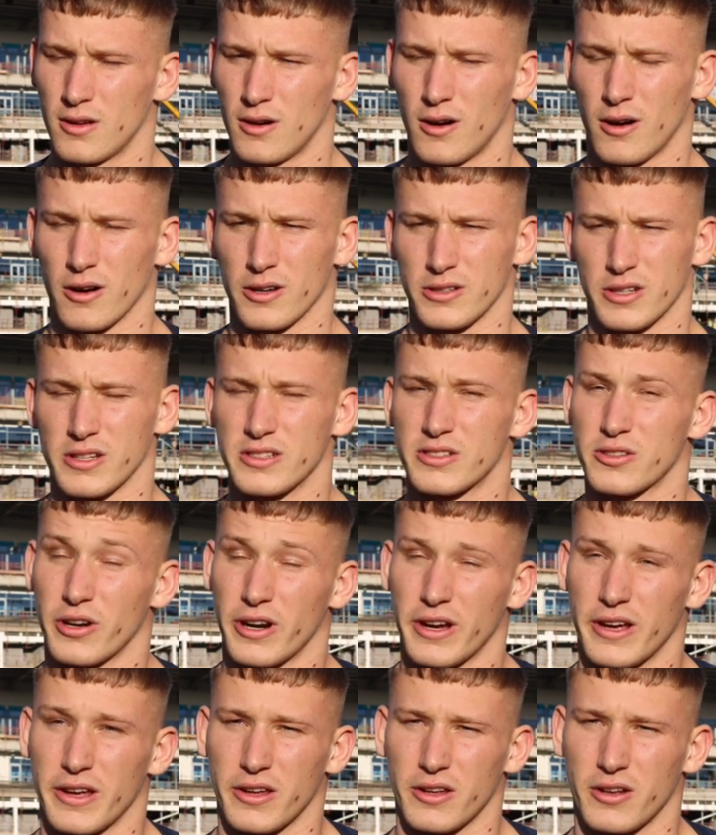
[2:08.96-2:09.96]
Oh, he's
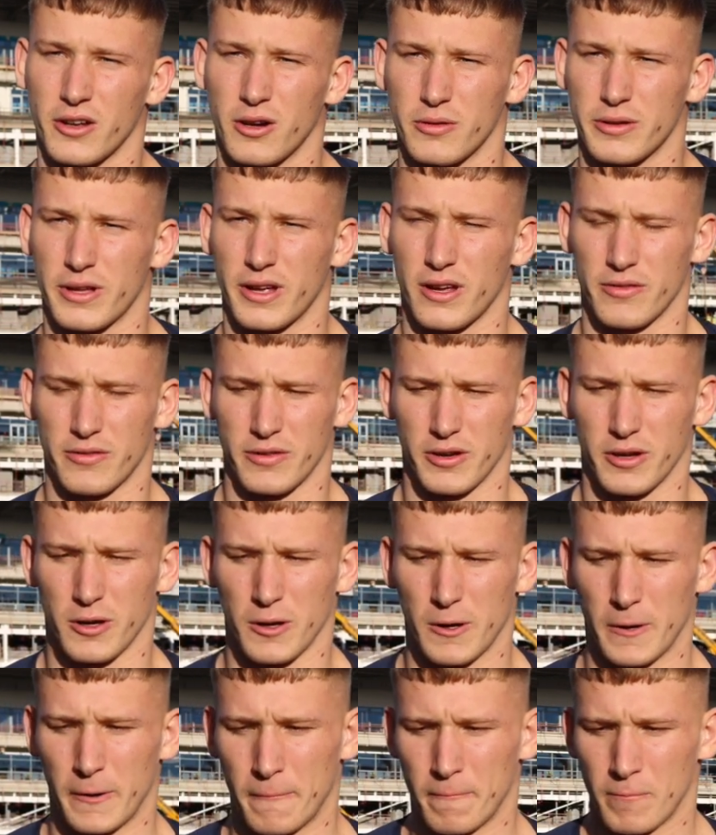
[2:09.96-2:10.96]
great. You know,
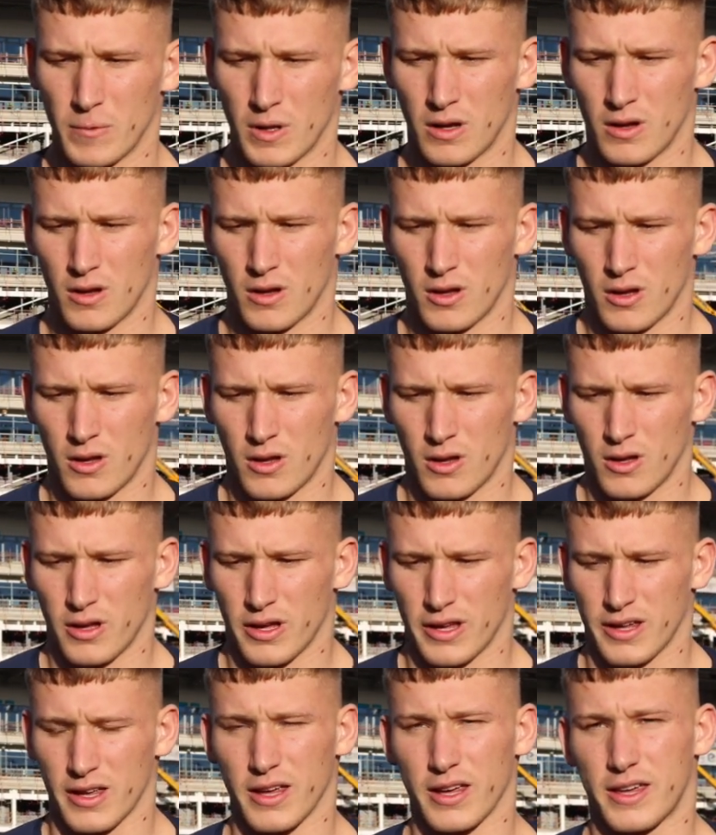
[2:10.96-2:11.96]
Dave,
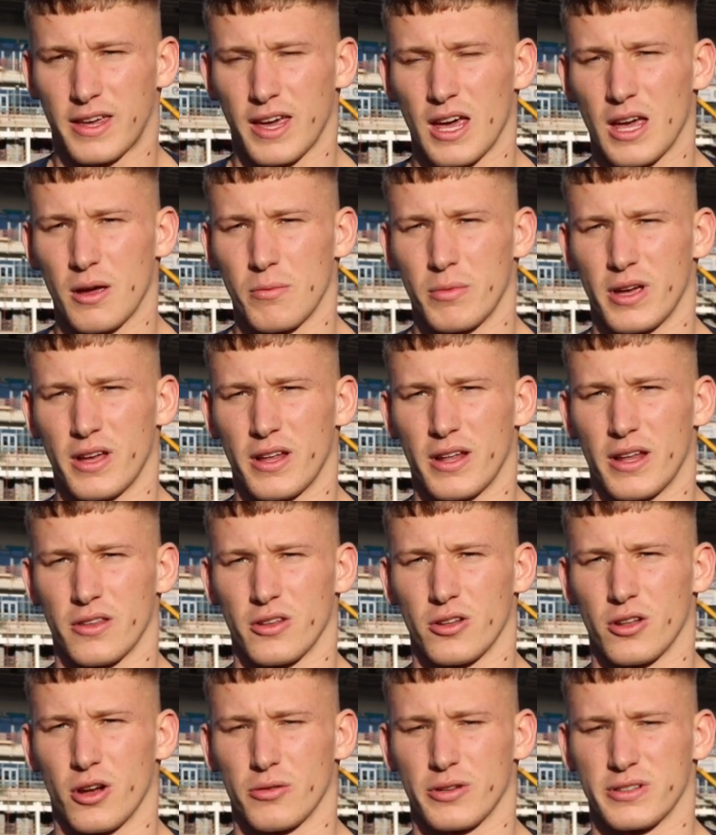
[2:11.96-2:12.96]
he came in,
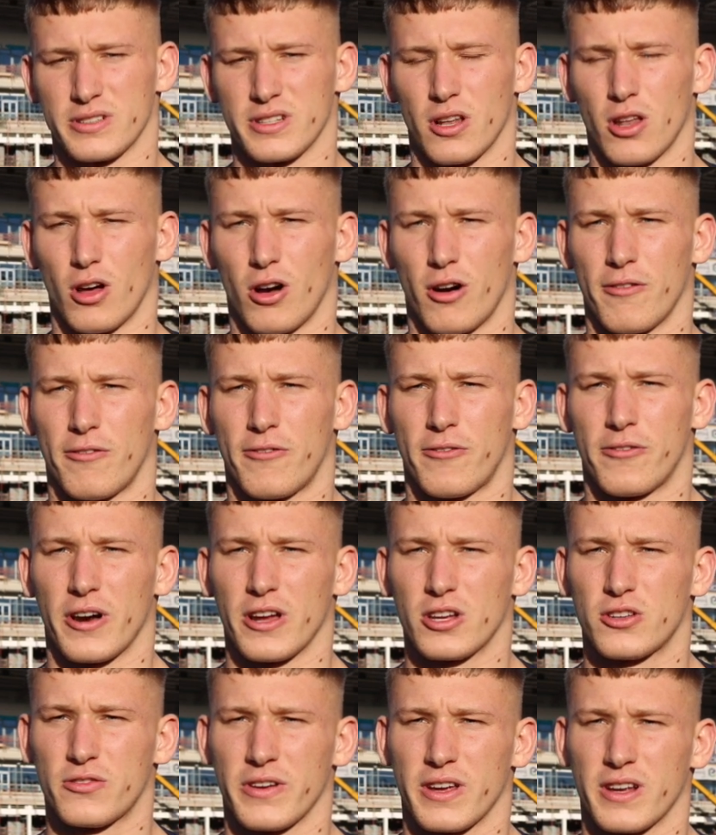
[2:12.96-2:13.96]
and you know, there's a lot of
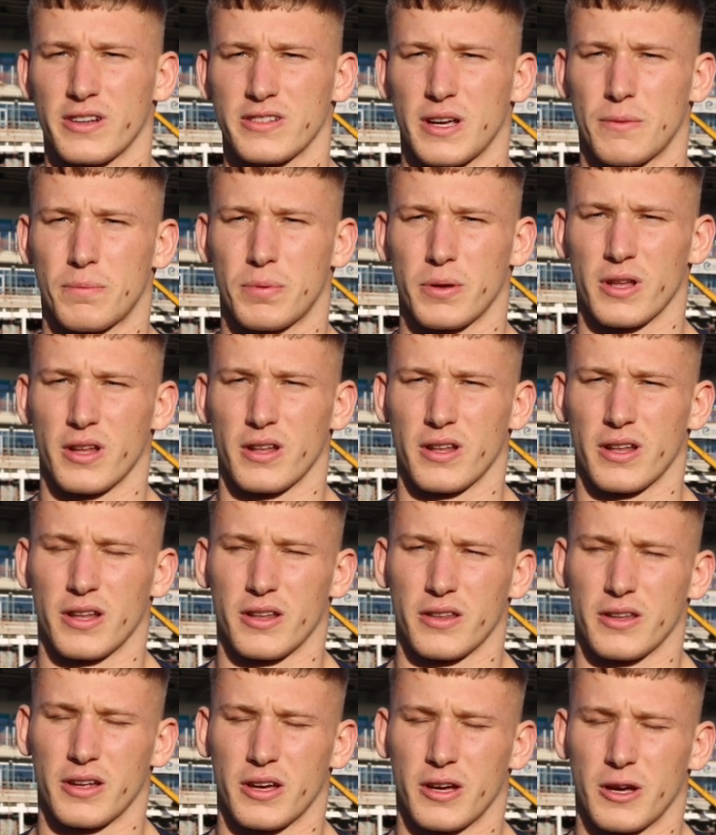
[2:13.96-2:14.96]
fresh things happening,
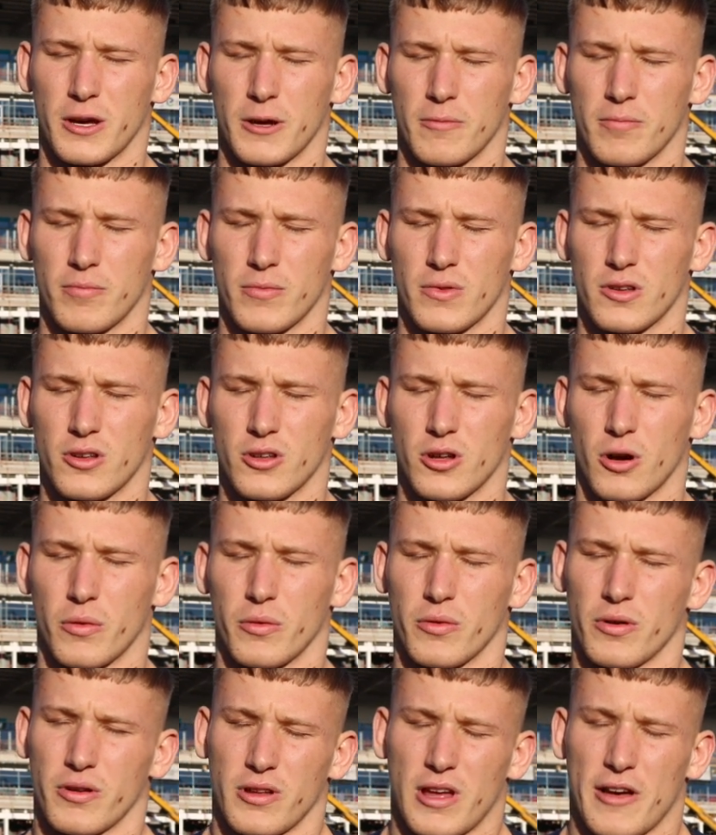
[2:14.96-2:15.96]
and you
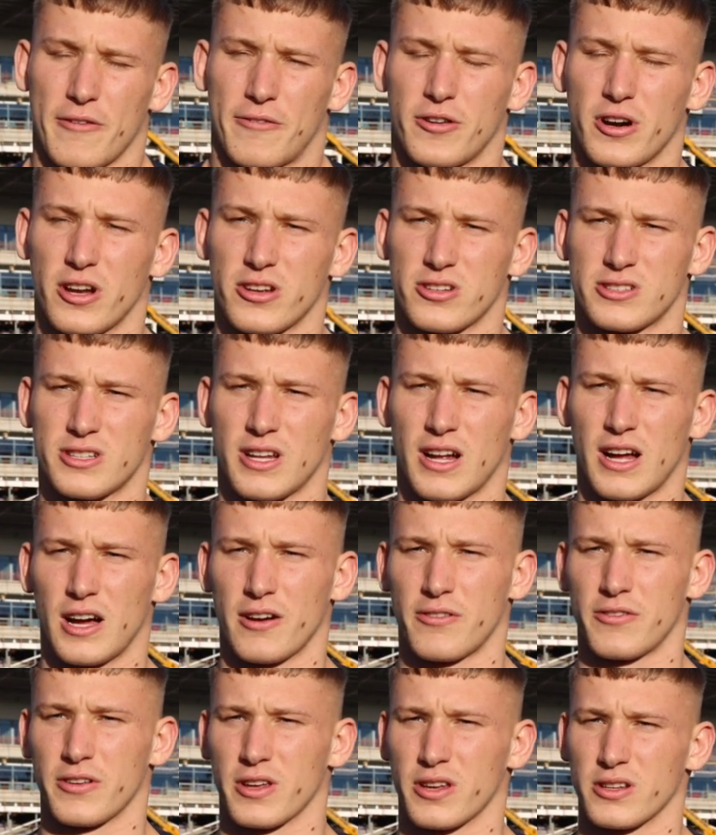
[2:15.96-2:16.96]
know, a fresh
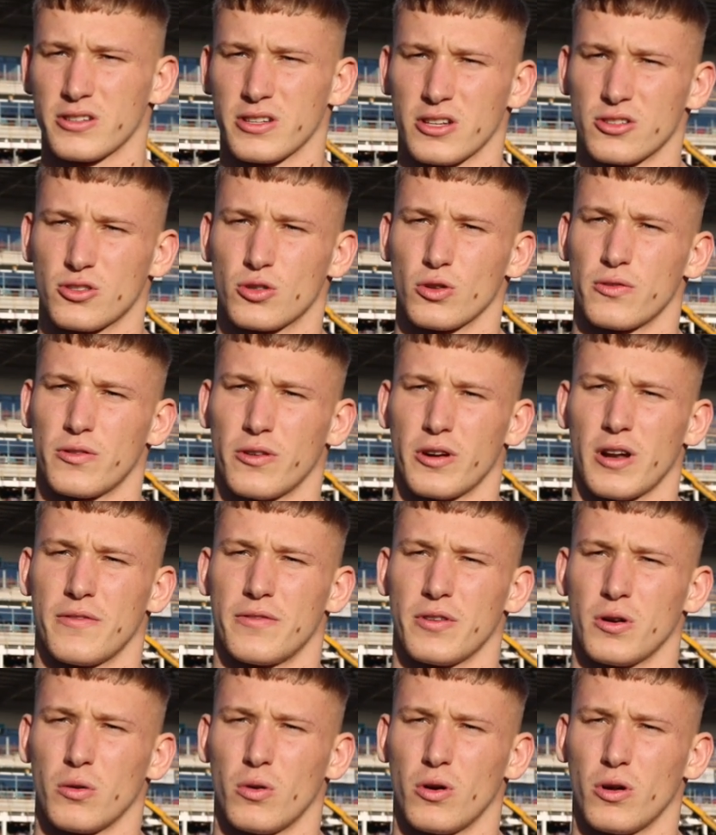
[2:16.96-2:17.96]
start, I think, is good for
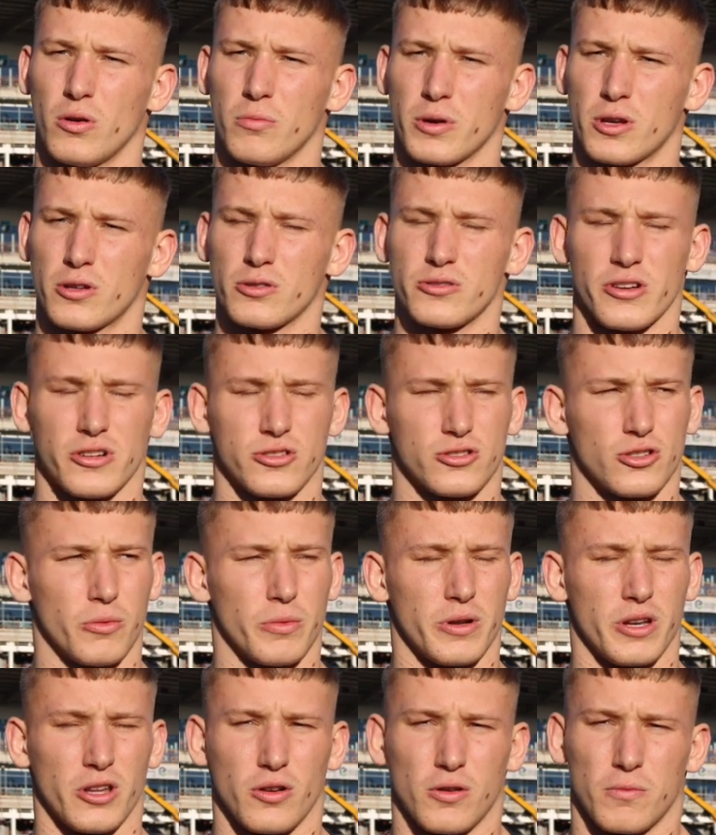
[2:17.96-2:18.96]
everyone, because there's so
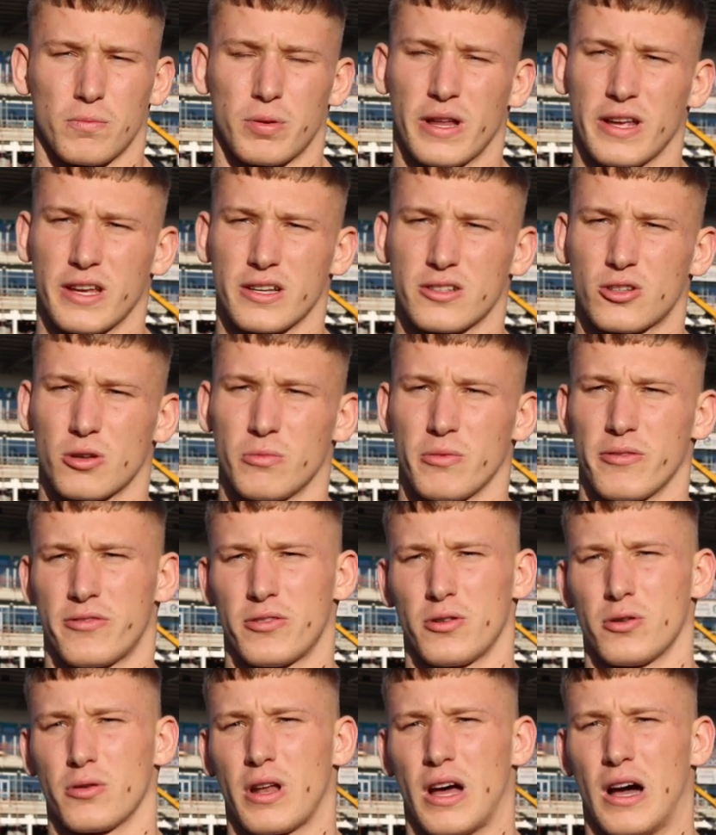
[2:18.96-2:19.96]
many young players coming
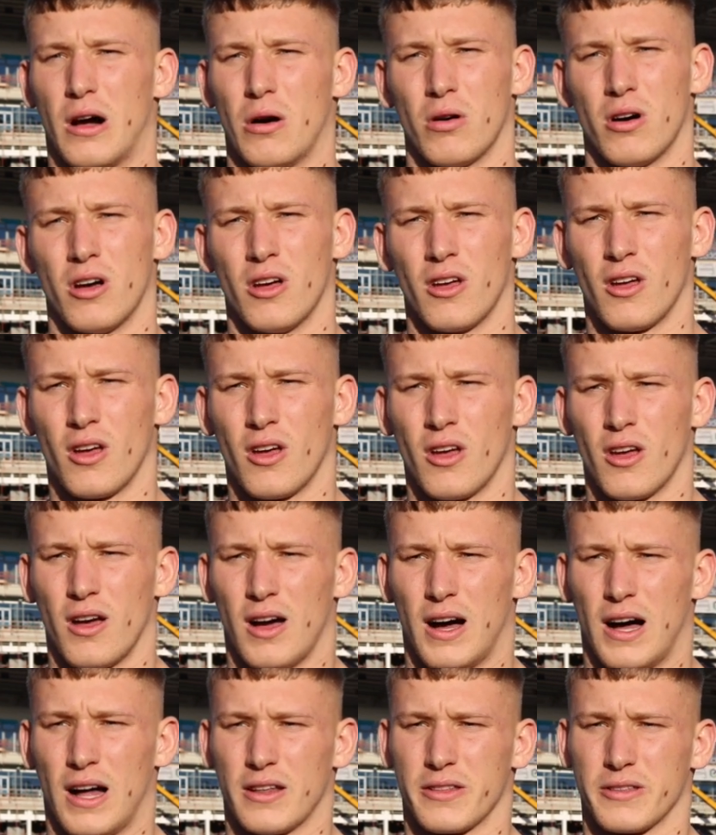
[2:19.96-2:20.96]
through now,
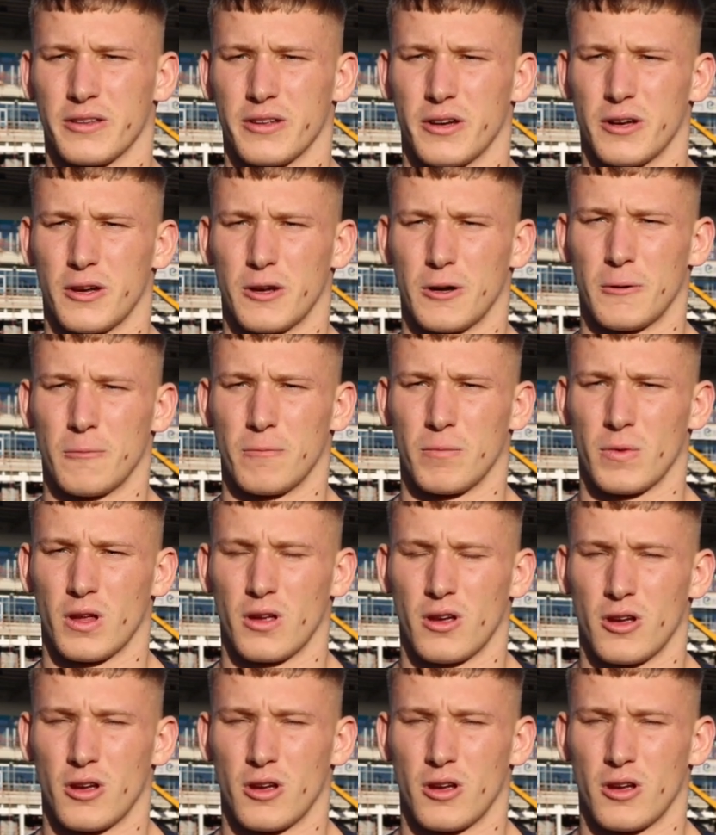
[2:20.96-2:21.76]
and